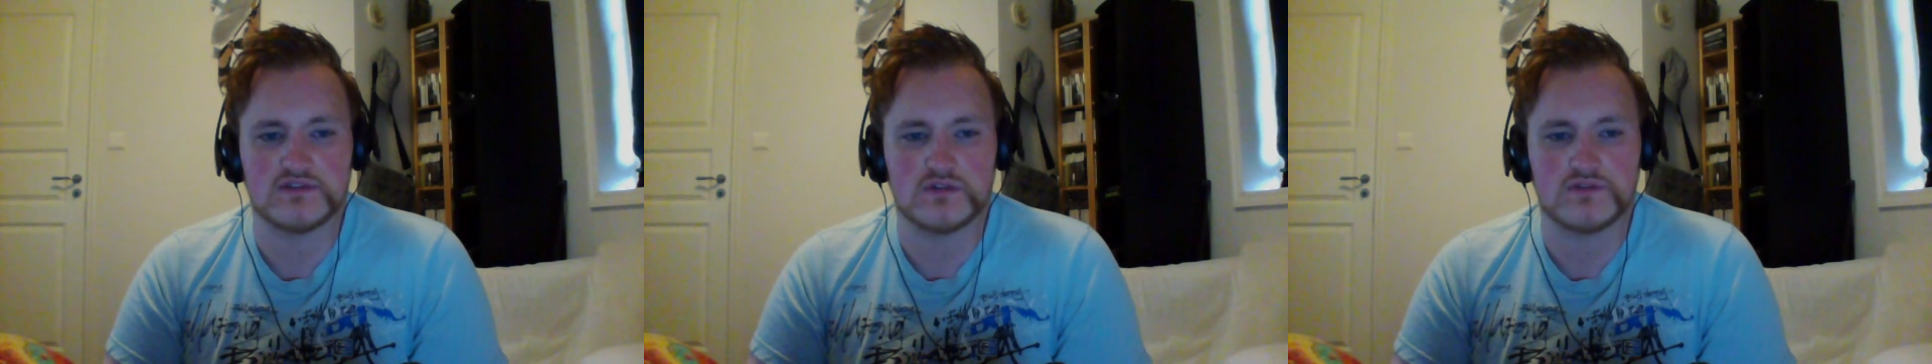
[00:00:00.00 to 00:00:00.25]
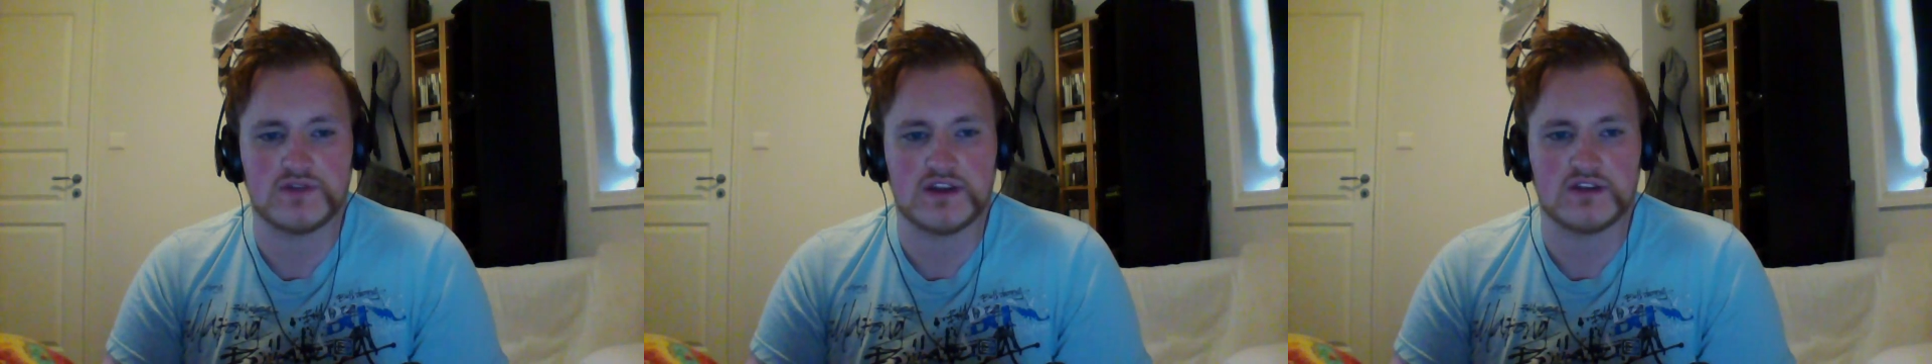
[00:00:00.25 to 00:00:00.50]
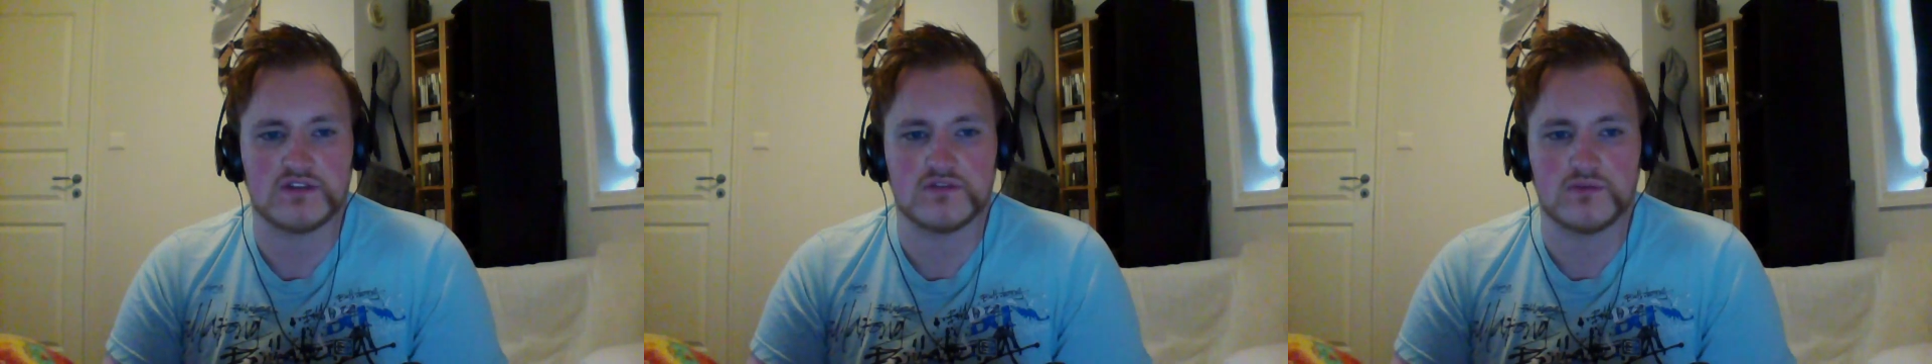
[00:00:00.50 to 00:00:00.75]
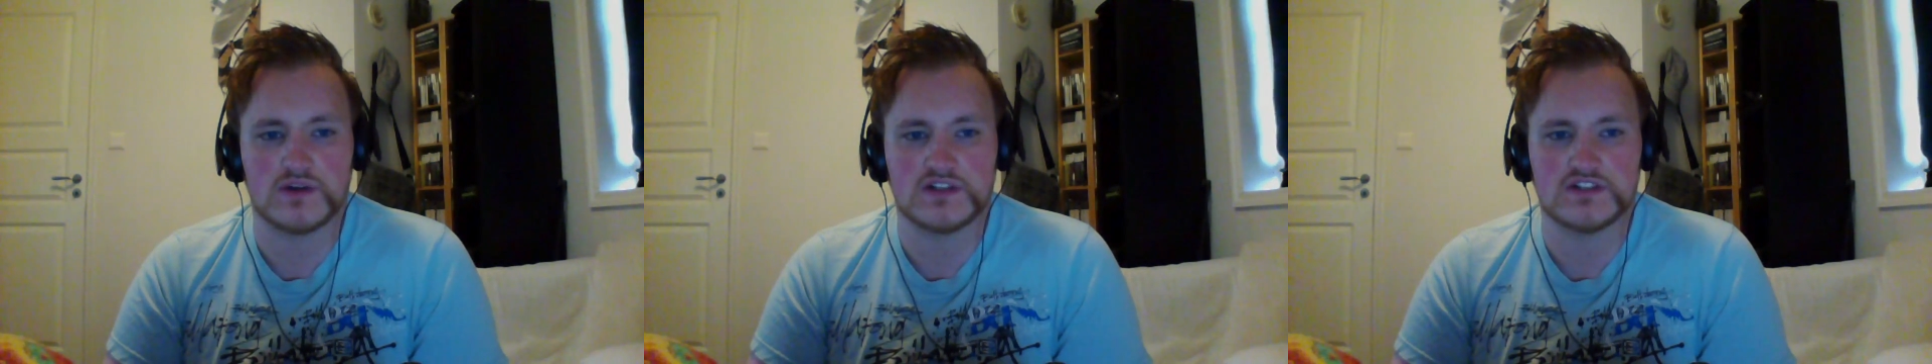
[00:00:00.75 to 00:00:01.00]
or if I can just
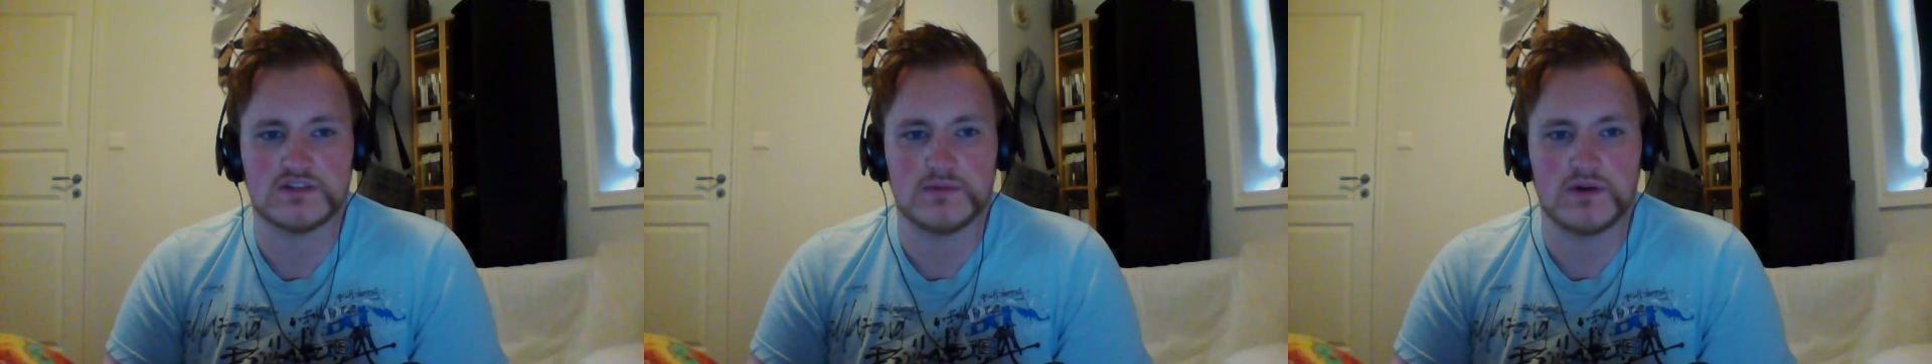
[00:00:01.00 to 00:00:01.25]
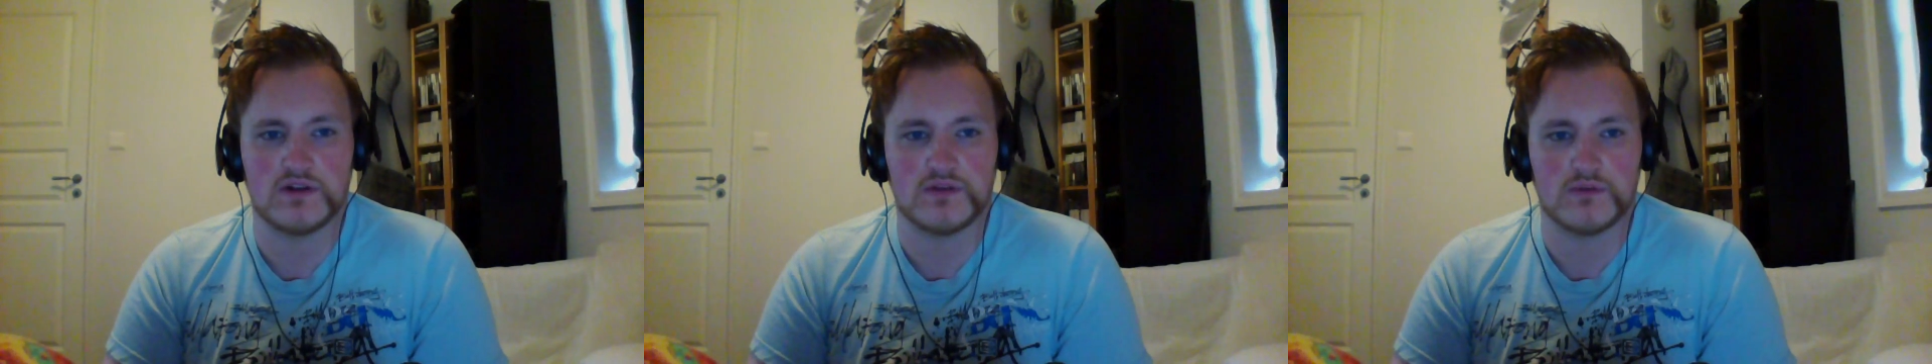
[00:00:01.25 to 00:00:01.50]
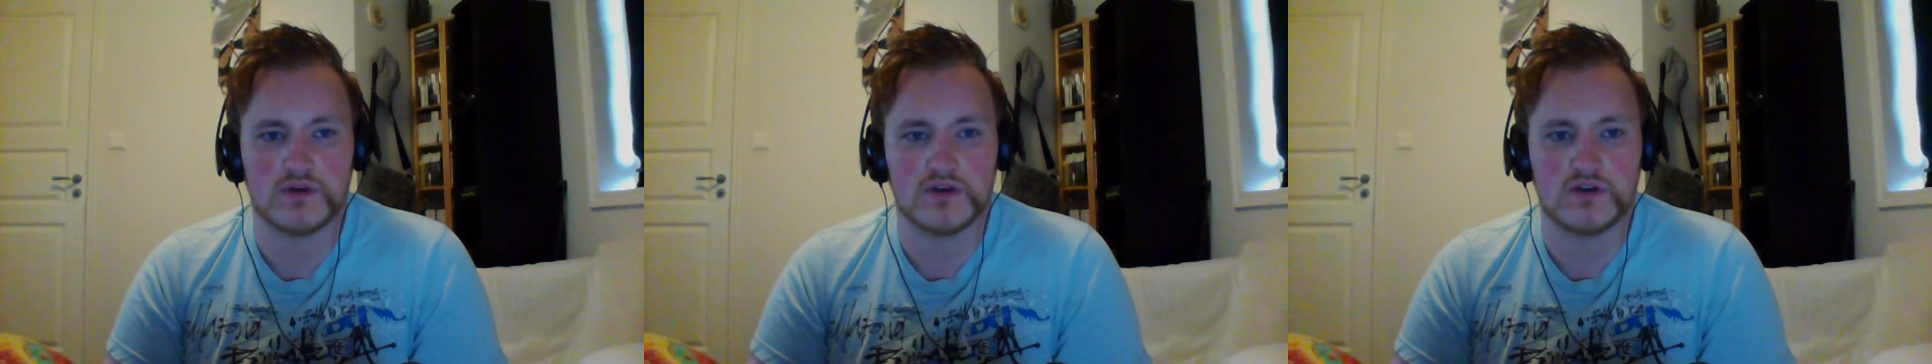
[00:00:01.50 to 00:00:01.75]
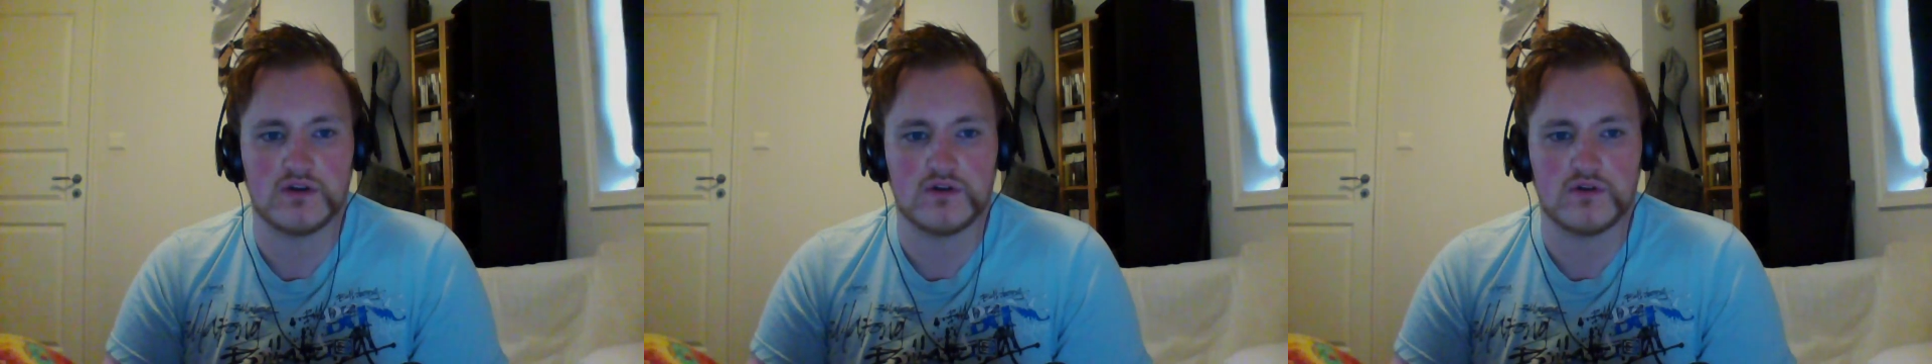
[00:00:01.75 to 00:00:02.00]
watch them all in one
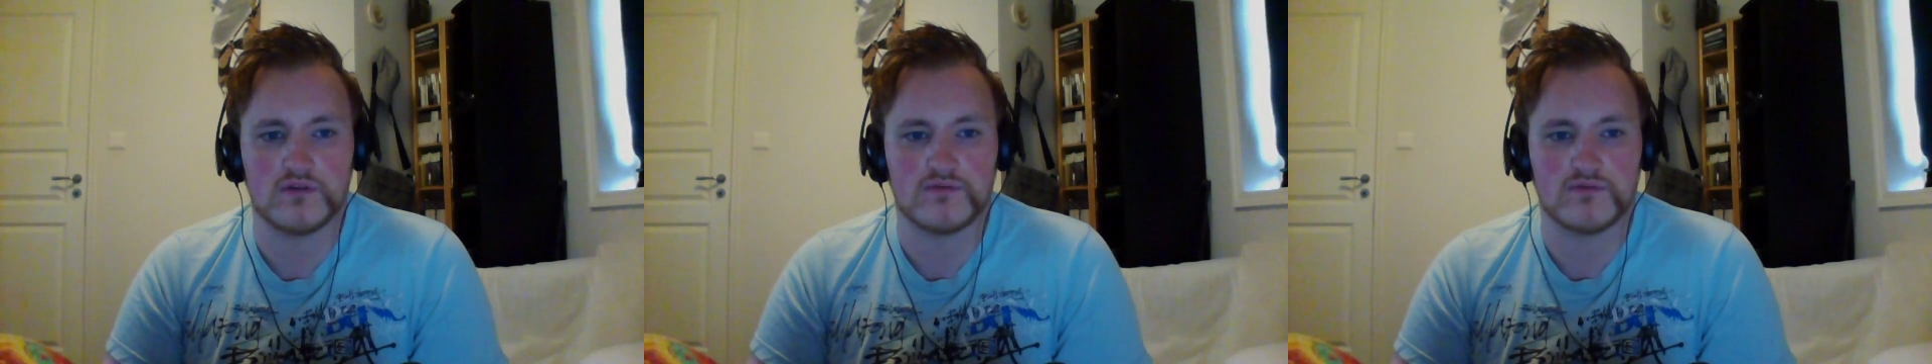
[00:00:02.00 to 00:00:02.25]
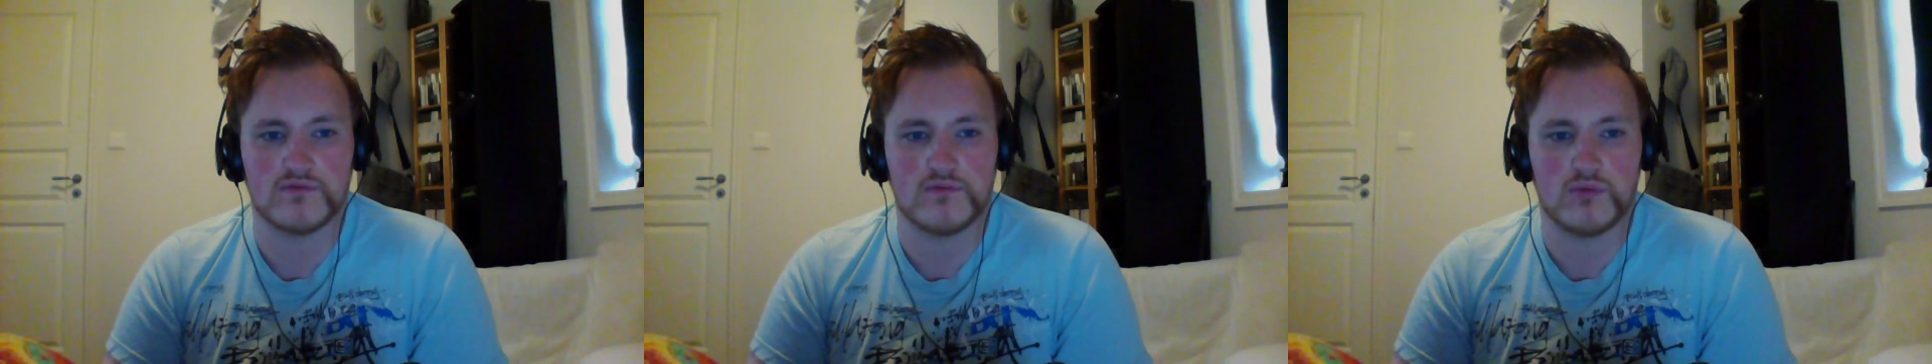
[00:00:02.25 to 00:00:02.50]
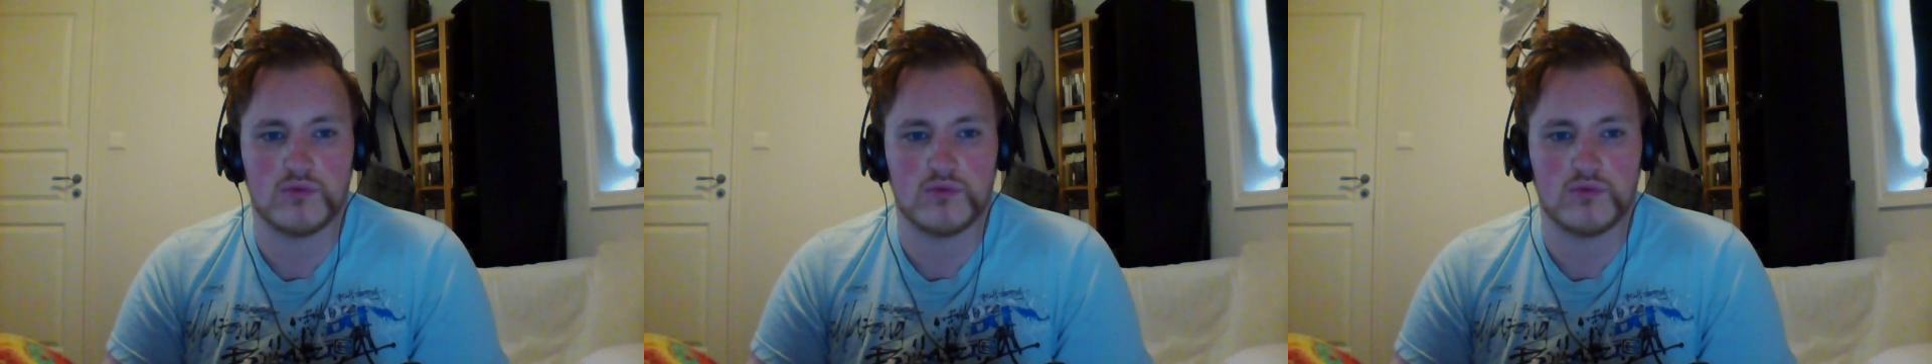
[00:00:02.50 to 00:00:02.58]
go, if